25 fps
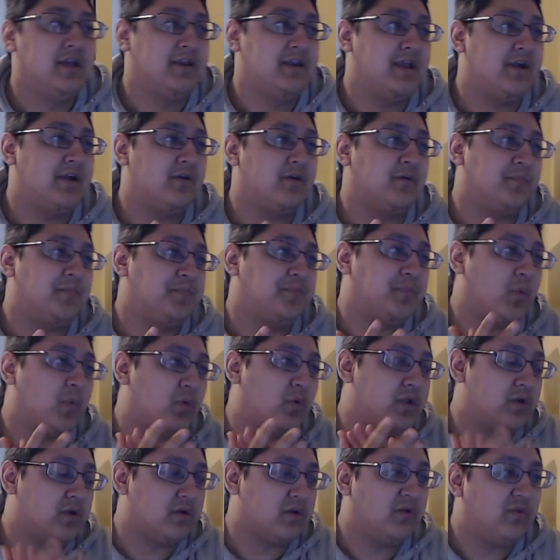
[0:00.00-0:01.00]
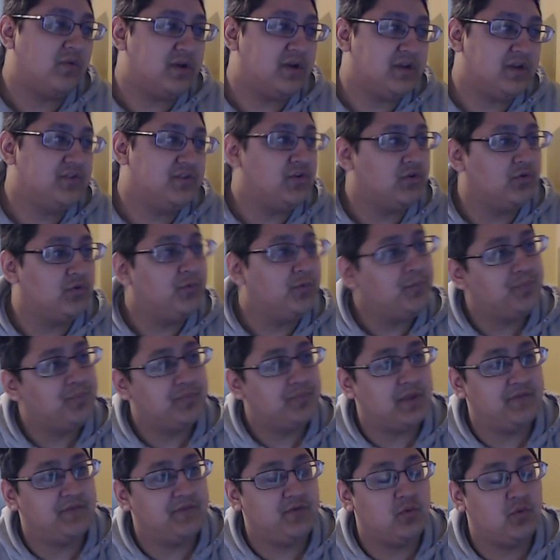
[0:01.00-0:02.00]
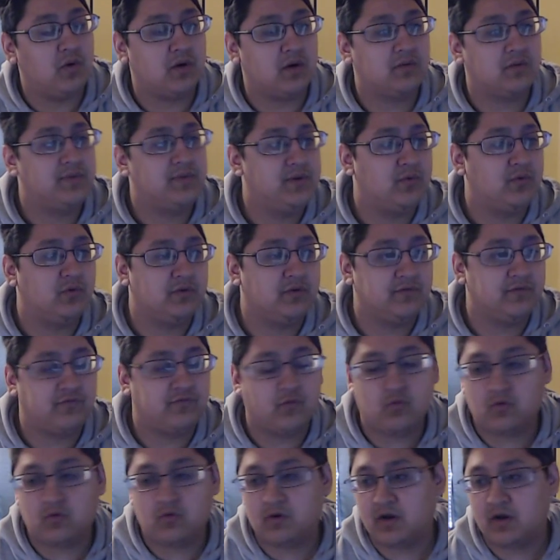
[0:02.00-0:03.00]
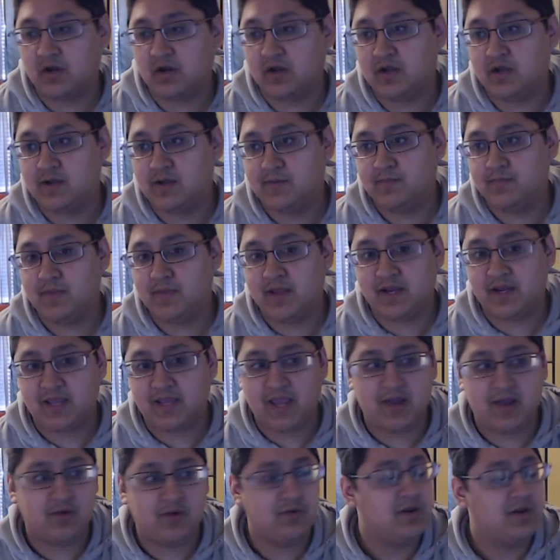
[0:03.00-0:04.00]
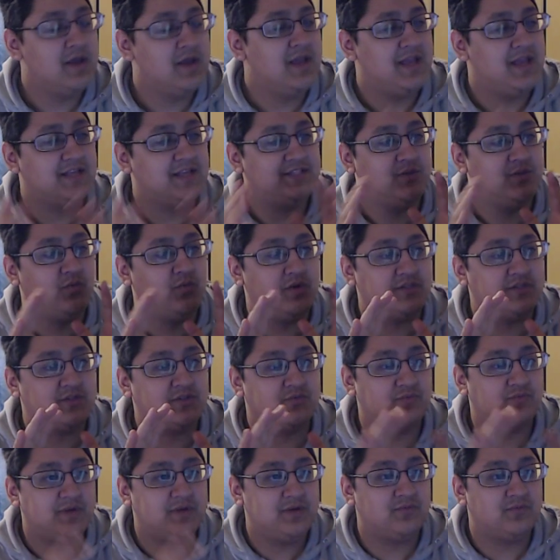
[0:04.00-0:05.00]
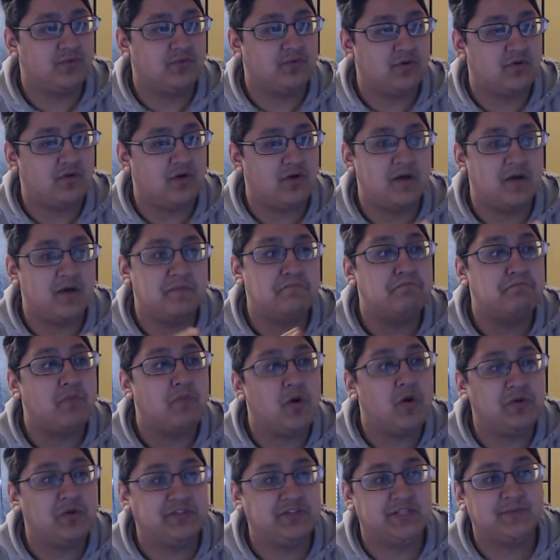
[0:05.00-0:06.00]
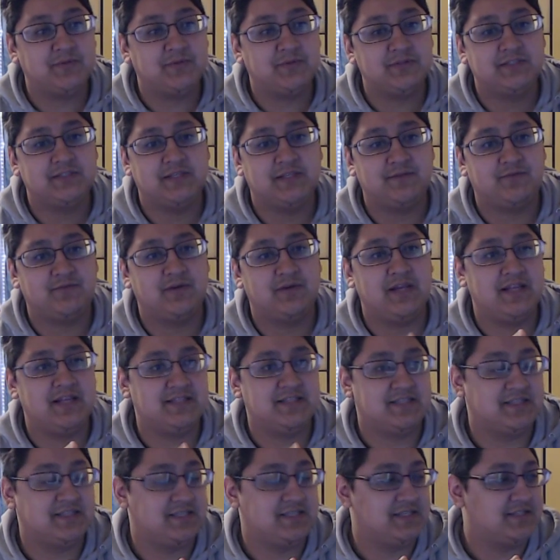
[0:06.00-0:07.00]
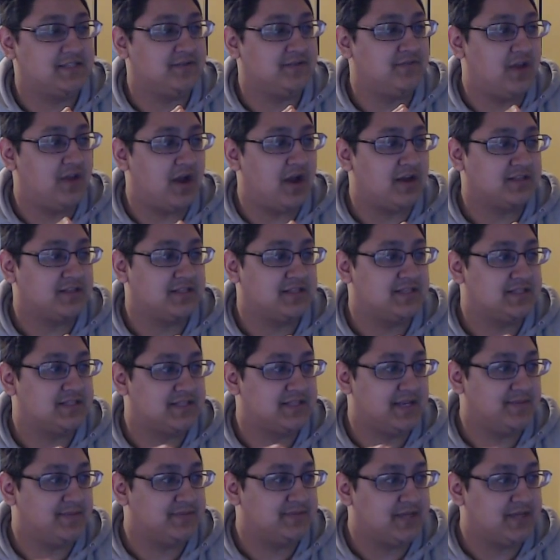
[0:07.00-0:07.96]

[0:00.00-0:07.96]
Now, what you're gonna wanna do if you are re-rolling for um, an account is you want to re-roll on multiple different instances of Nox at the same